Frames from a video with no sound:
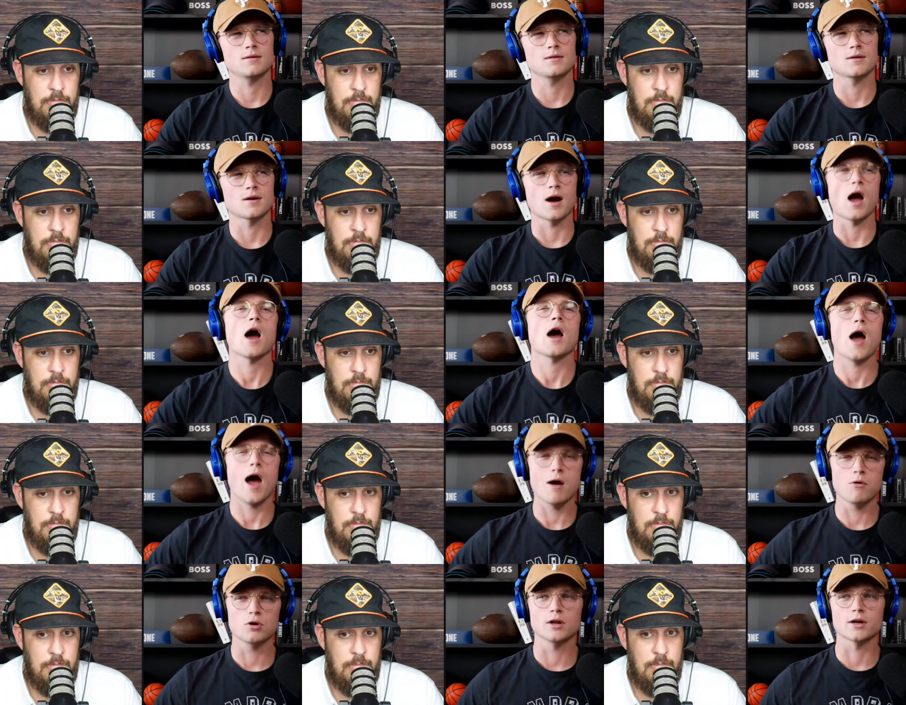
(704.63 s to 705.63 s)
Speaker 1: I, I
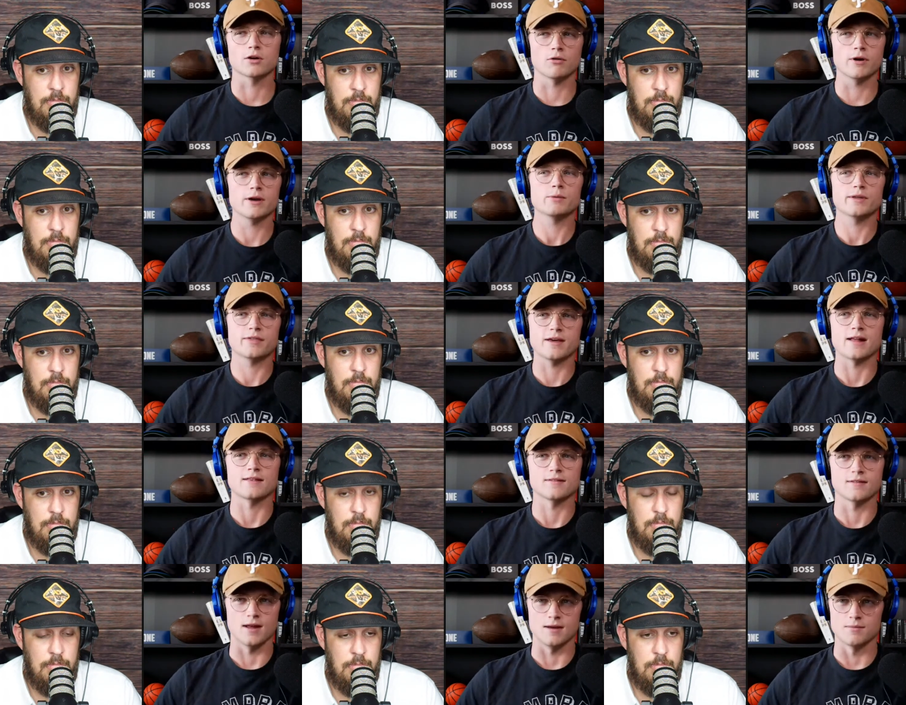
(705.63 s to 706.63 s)
will agree with that
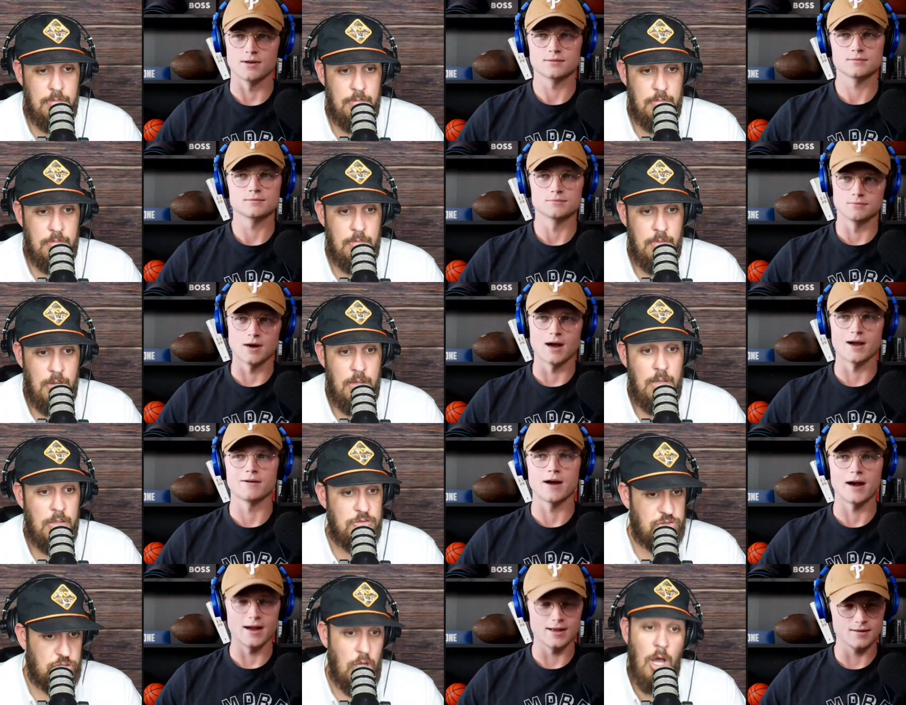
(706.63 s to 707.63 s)
statement. I,
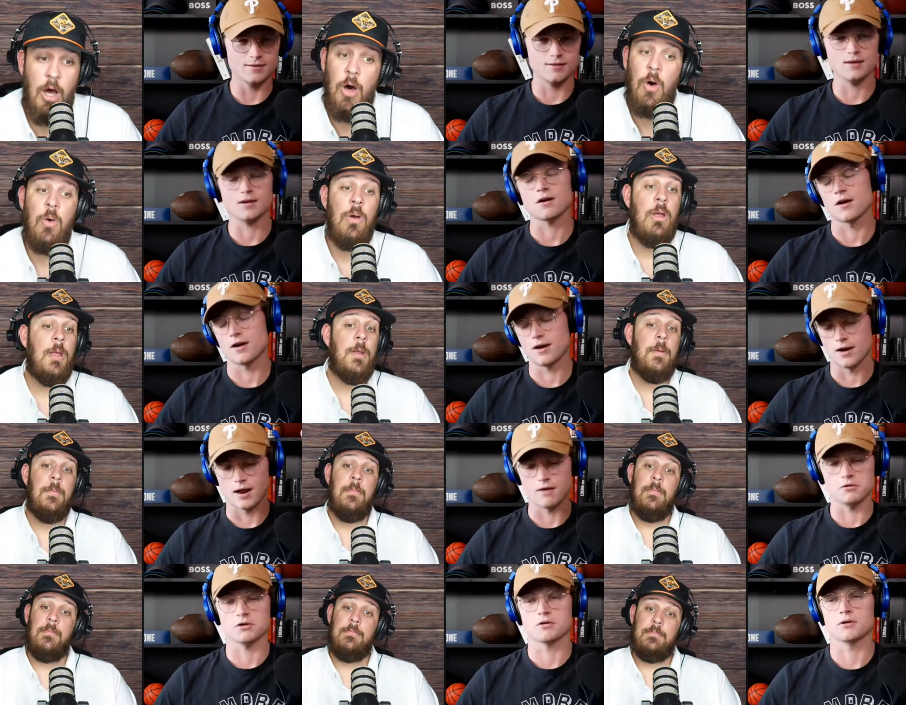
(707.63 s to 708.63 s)
I had so, to think on it. I
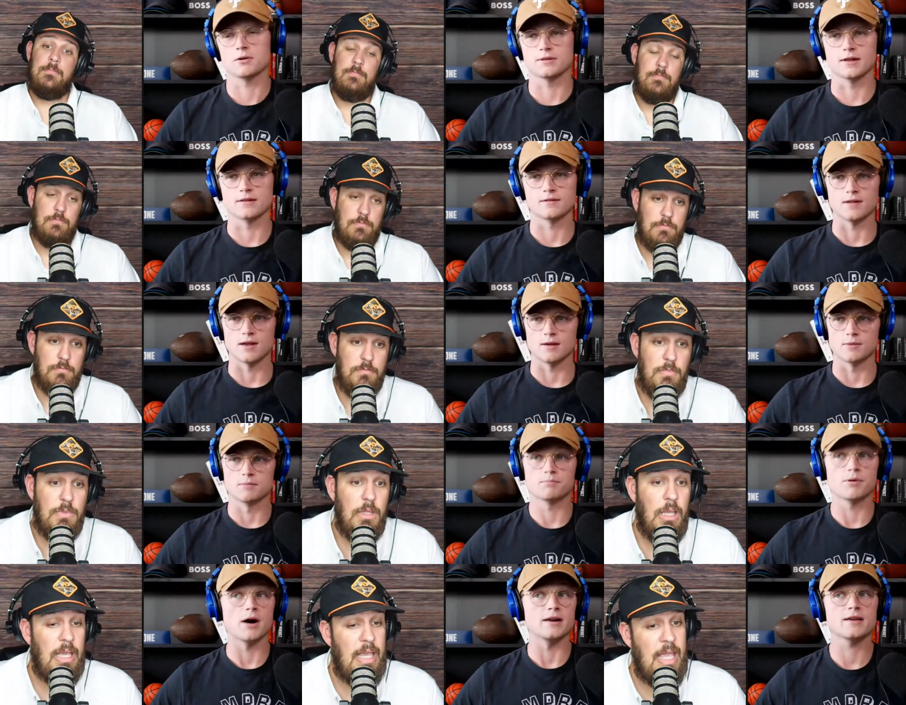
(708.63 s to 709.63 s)
will agree with that statement.
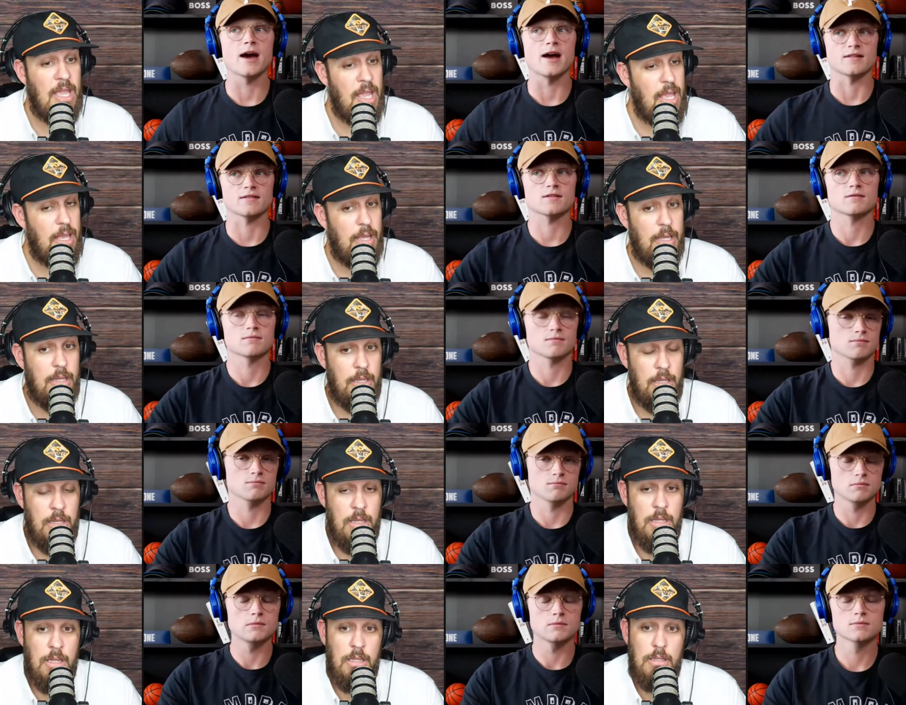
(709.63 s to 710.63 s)
Speaker 2: But yes,
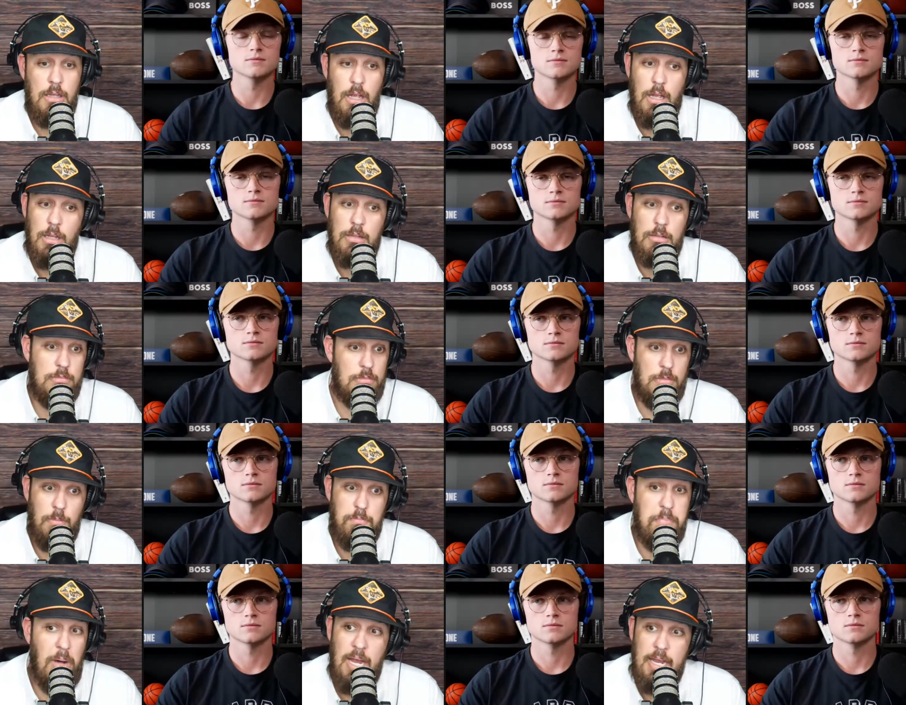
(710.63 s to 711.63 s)

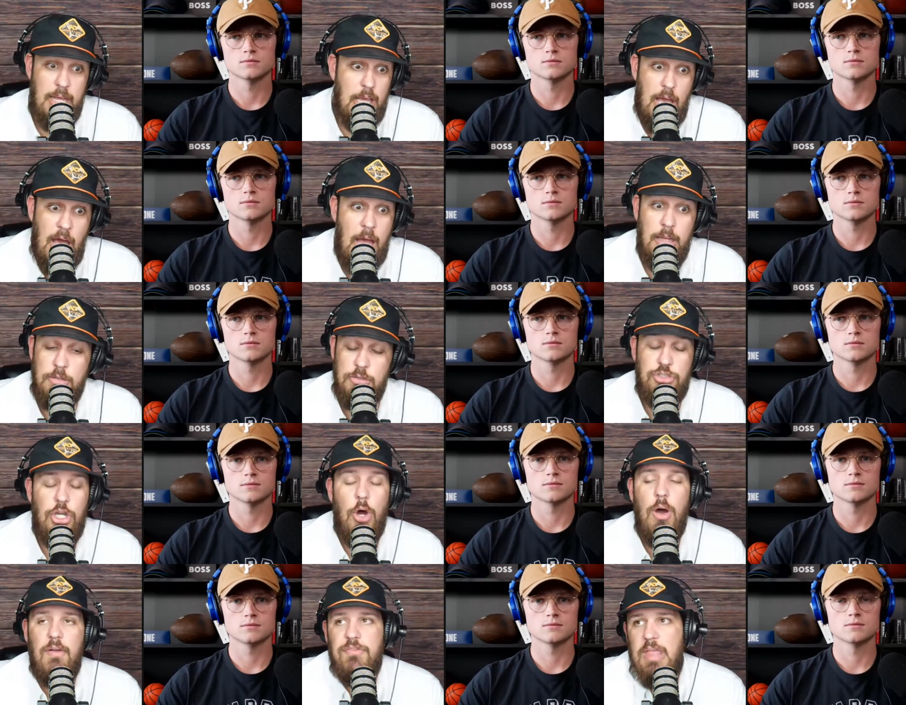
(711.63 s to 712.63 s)
buddy, uh,
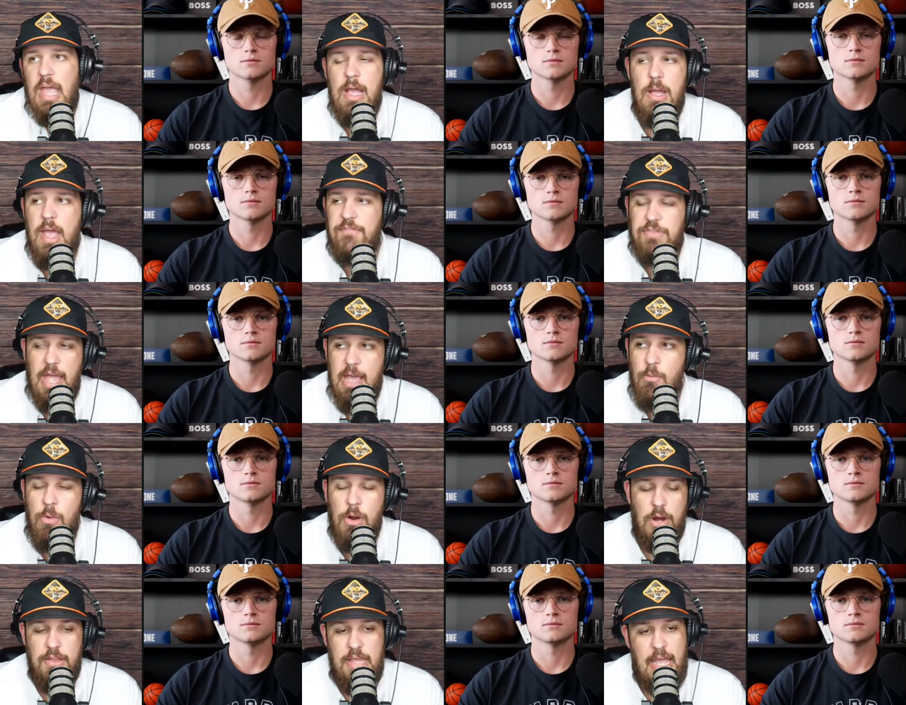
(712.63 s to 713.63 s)
Joe, if they if they
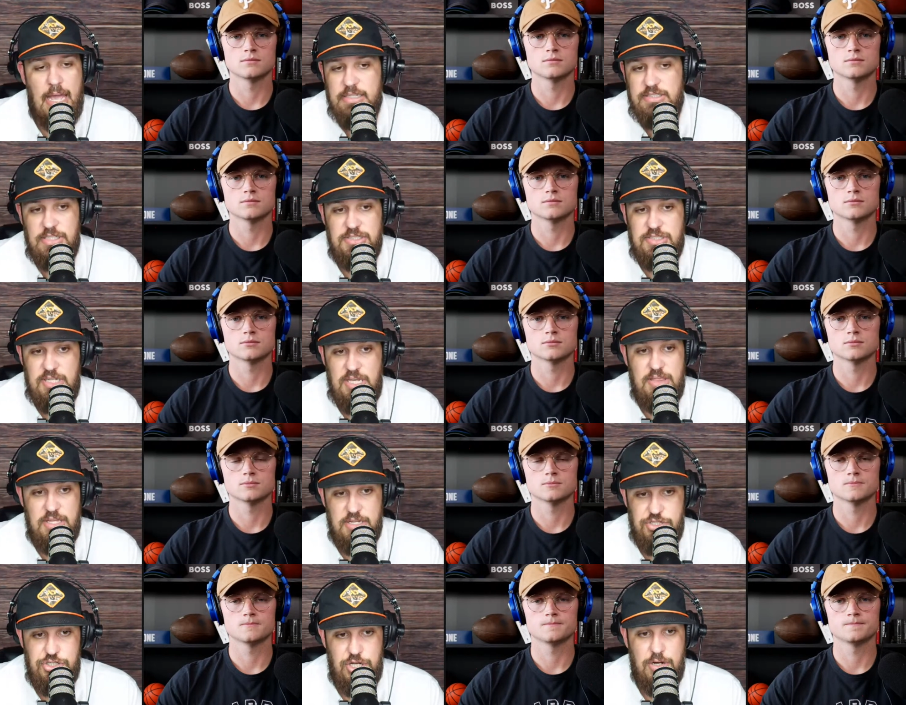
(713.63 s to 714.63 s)
were in the SEC
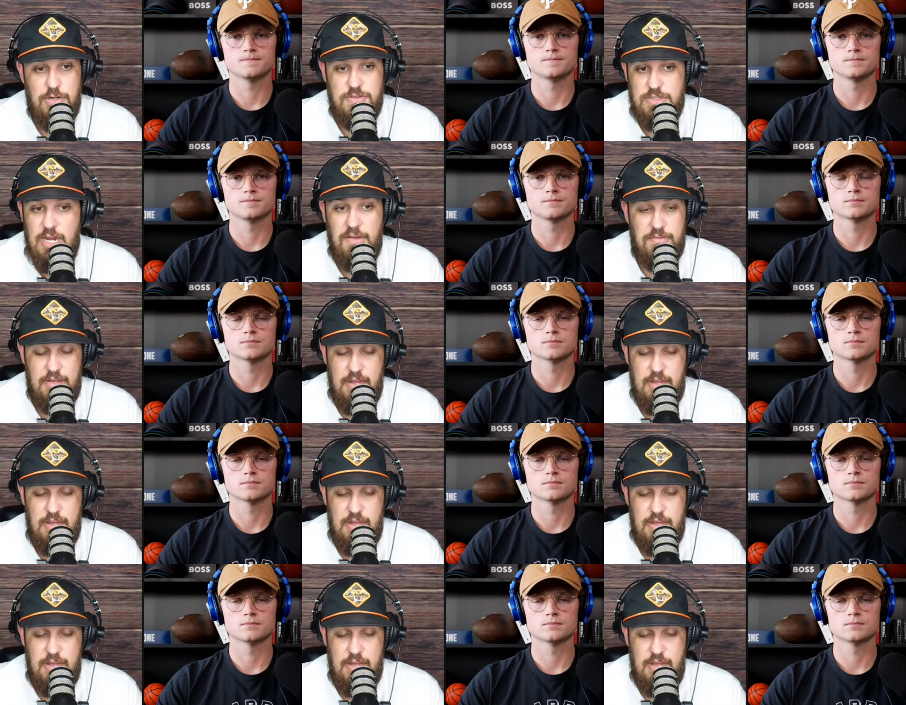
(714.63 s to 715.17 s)
this year instead